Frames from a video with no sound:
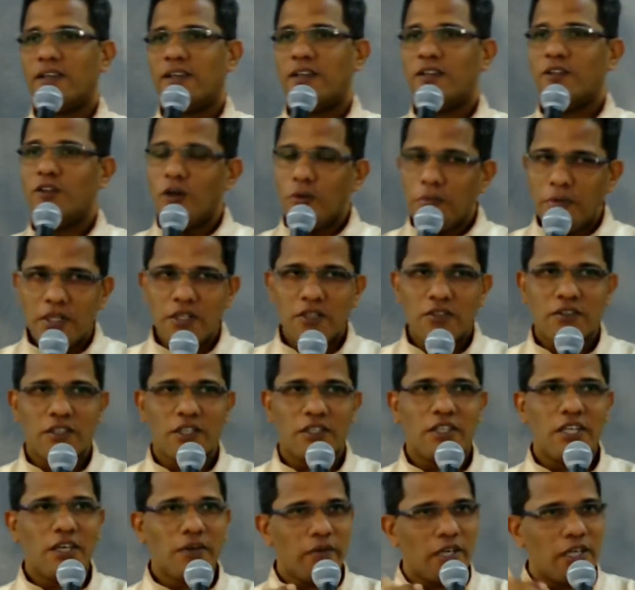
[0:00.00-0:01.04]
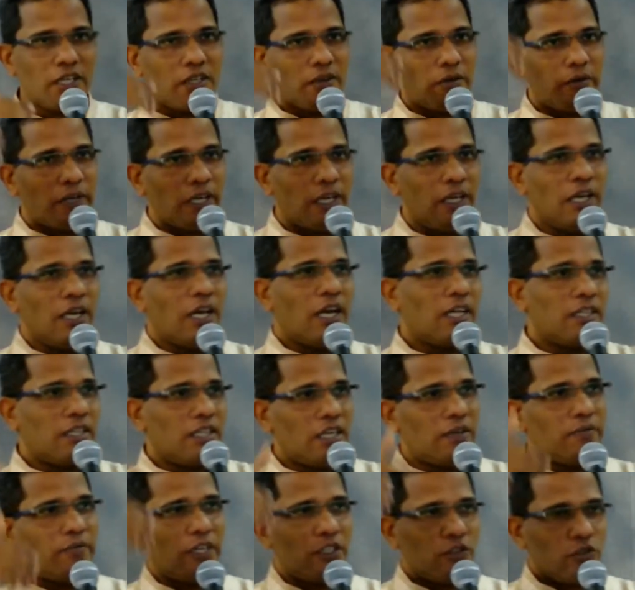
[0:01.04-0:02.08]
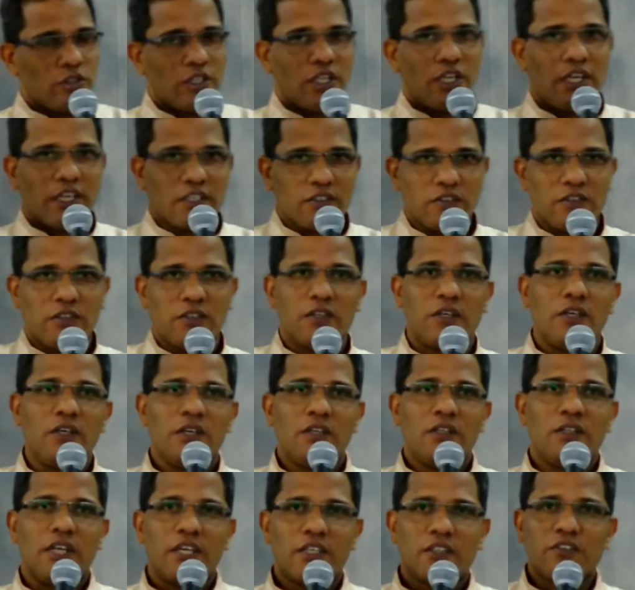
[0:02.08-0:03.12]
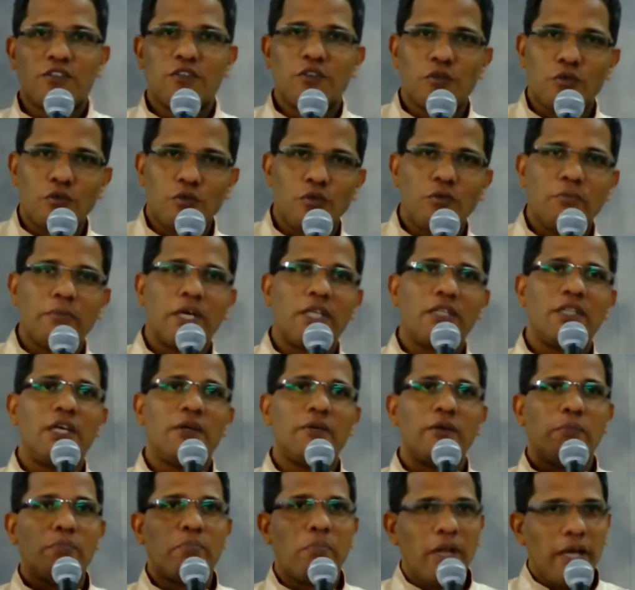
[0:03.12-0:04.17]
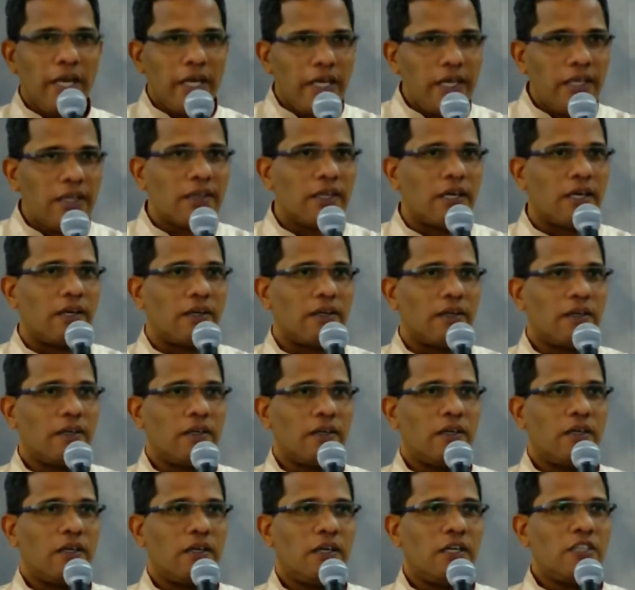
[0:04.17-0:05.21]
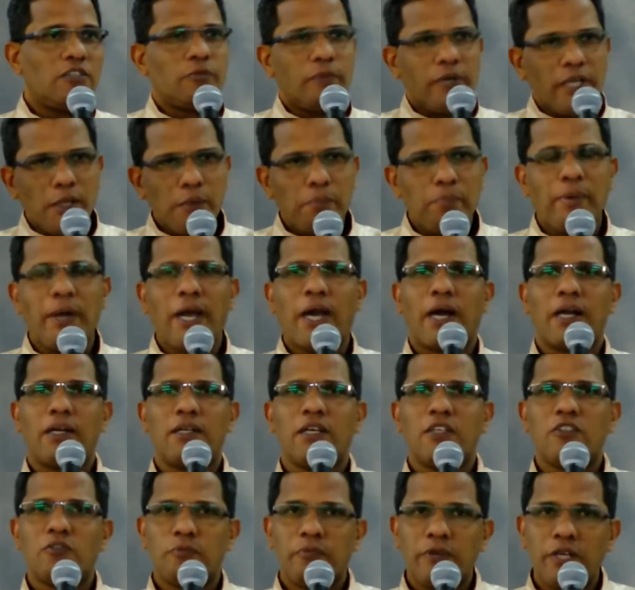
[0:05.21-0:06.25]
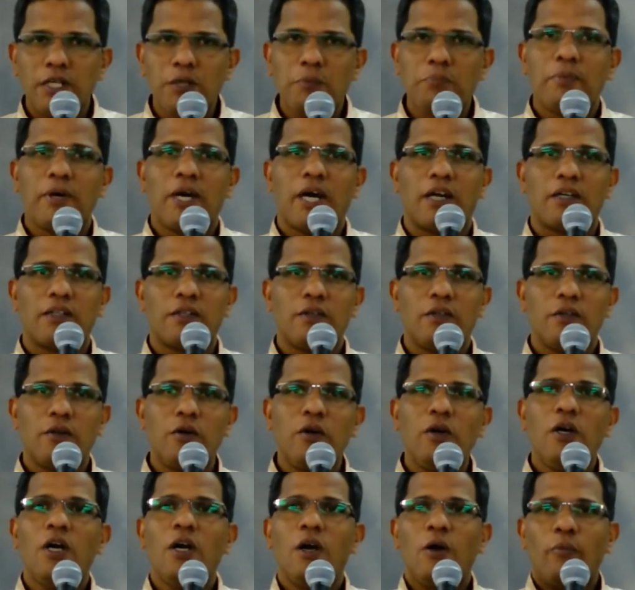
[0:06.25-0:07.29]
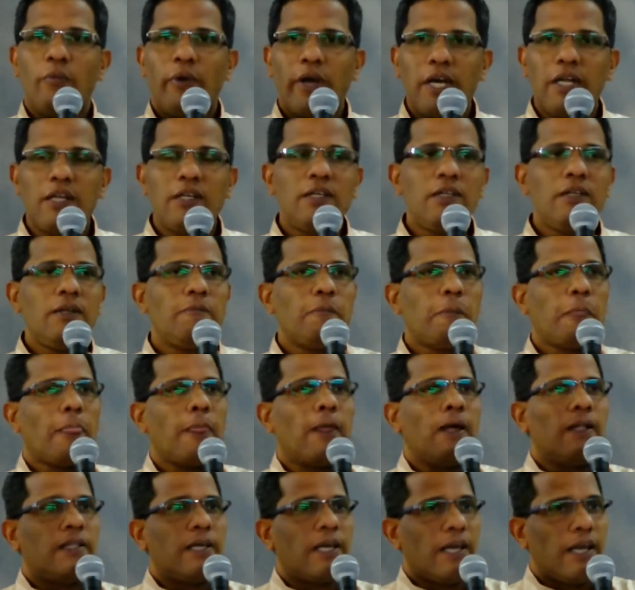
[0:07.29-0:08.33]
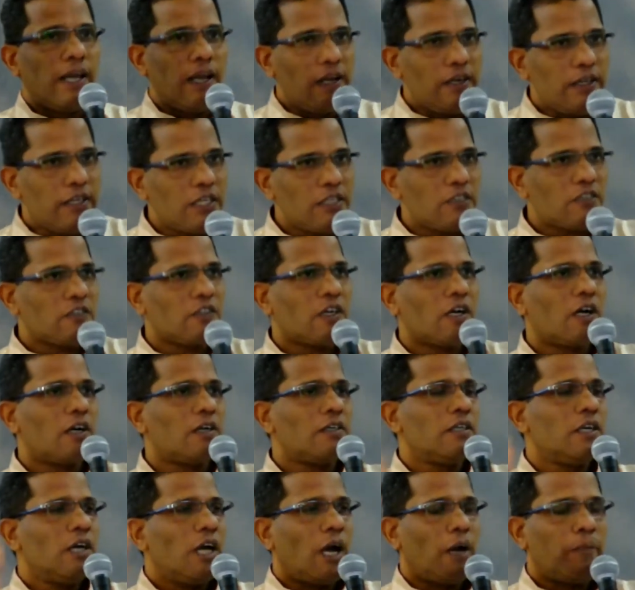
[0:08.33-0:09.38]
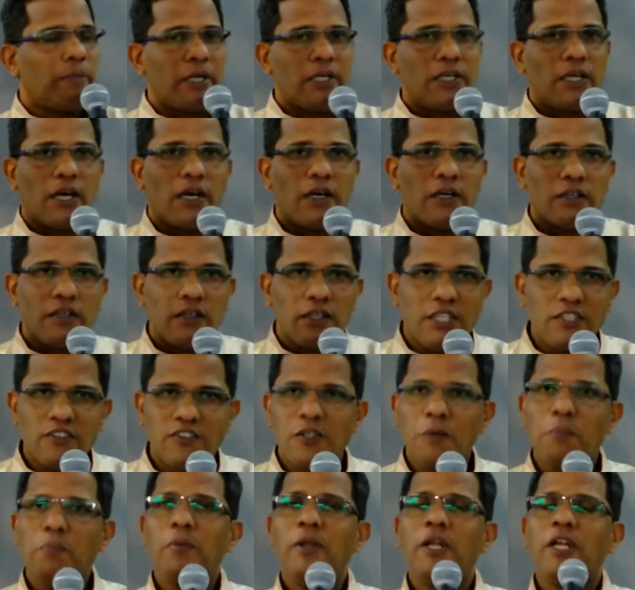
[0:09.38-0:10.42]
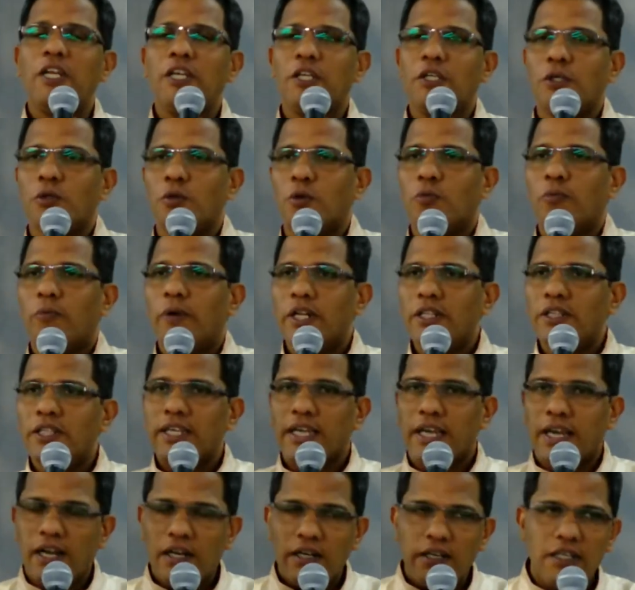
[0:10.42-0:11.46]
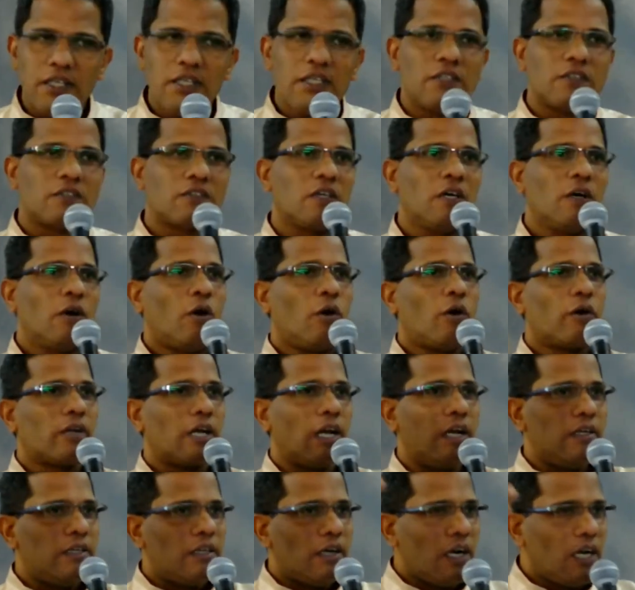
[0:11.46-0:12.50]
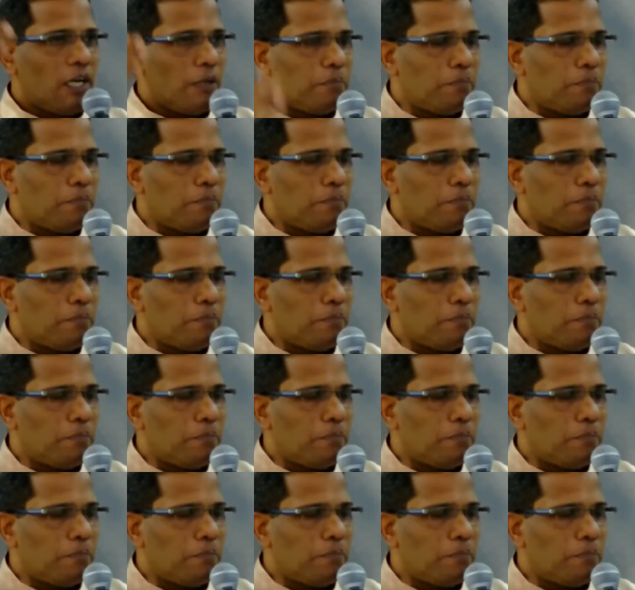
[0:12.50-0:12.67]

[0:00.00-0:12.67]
Nobody is there. They went away and they went to the next uh, next room and they were playing there. It's very bad. It's very bad. No, when the elders are, I mean, uh, disciplining you, when the elders or elderly